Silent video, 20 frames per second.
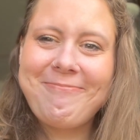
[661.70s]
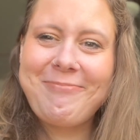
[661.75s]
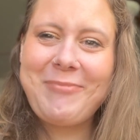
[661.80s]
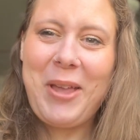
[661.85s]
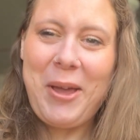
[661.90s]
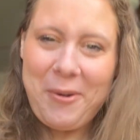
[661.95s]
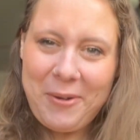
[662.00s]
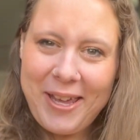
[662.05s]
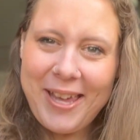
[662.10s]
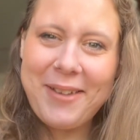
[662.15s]

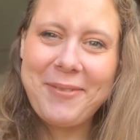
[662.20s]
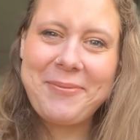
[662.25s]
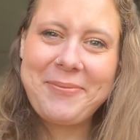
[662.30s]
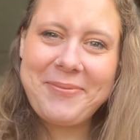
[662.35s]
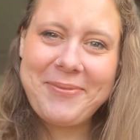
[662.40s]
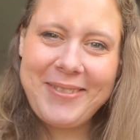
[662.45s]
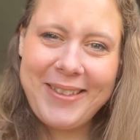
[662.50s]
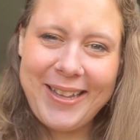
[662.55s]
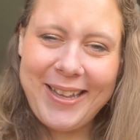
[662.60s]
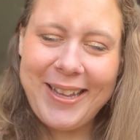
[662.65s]
Okay.
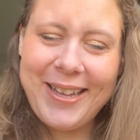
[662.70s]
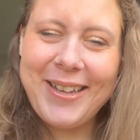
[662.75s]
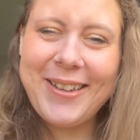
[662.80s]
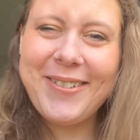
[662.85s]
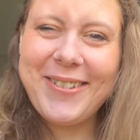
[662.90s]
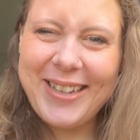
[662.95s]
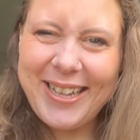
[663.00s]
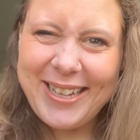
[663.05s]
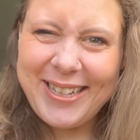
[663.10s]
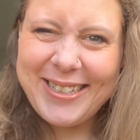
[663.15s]

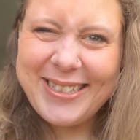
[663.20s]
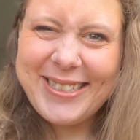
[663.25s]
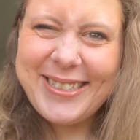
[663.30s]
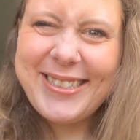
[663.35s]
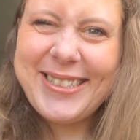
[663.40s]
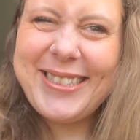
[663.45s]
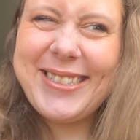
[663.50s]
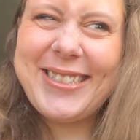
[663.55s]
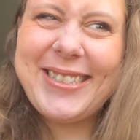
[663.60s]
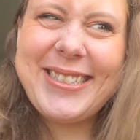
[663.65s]
Okay.
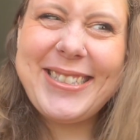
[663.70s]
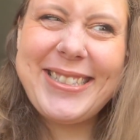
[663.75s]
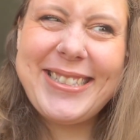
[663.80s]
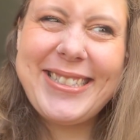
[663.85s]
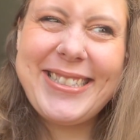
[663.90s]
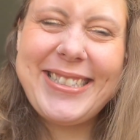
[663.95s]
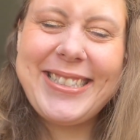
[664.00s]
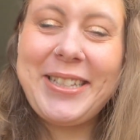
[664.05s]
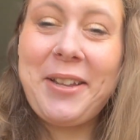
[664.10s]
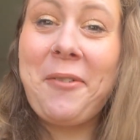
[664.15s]

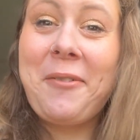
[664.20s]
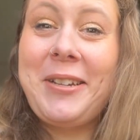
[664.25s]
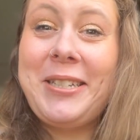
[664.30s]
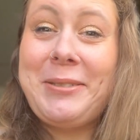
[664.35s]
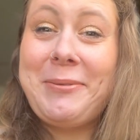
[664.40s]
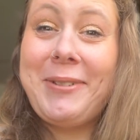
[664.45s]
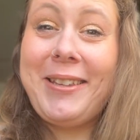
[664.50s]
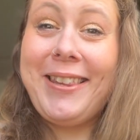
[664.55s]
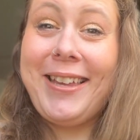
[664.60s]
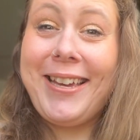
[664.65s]
Wish
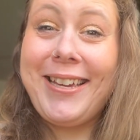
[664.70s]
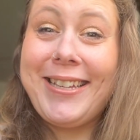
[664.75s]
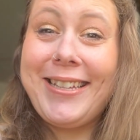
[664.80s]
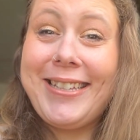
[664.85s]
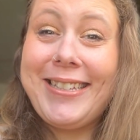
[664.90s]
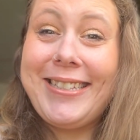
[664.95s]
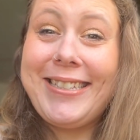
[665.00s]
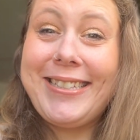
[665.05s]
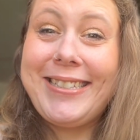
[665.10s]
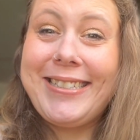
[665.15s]
me luck.
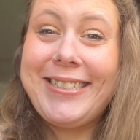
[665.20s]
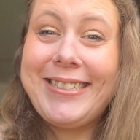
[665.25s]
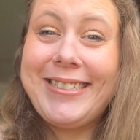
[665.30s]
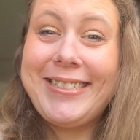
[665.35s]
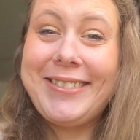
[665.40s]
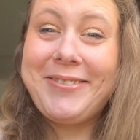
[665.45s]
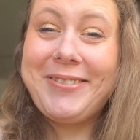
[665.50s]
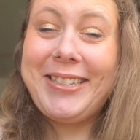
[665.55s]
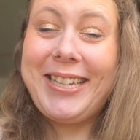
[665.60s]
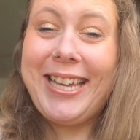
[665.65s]

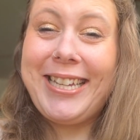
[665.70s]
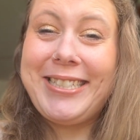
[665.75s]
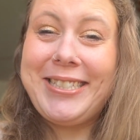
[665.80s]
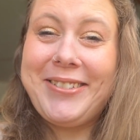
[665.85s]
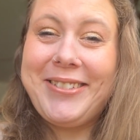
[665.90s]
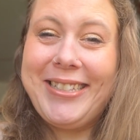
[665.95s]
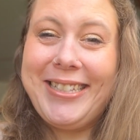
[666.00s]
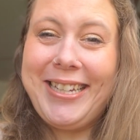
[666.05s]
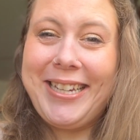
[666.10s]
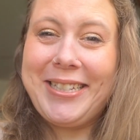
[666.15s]
We'll catch you
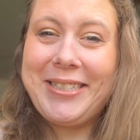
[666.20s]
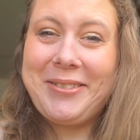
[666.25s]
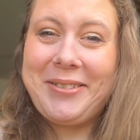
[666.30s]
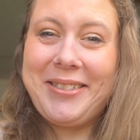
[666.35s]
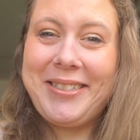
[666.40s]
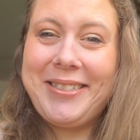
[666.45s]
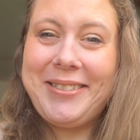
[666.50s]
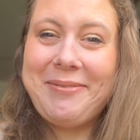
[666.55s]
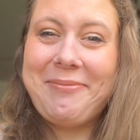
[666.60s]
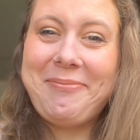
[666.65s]
in the next
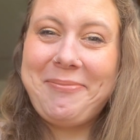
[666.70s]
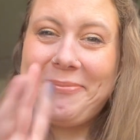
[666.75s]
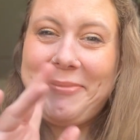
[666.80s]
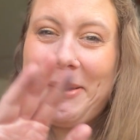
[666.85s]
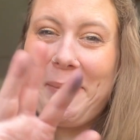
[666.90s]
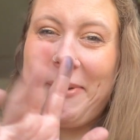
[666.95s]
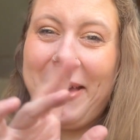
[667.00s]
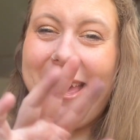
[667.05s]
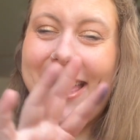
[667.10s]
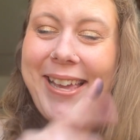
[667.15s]
one.
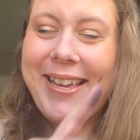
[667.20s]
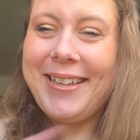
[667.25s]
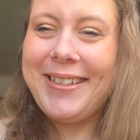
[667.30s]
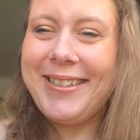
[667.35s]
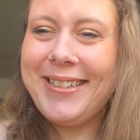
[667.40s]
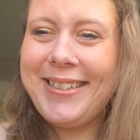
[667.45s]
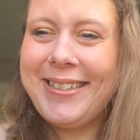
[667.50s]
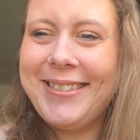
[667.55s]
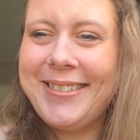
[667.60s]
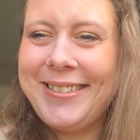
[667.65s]
Bye-bye.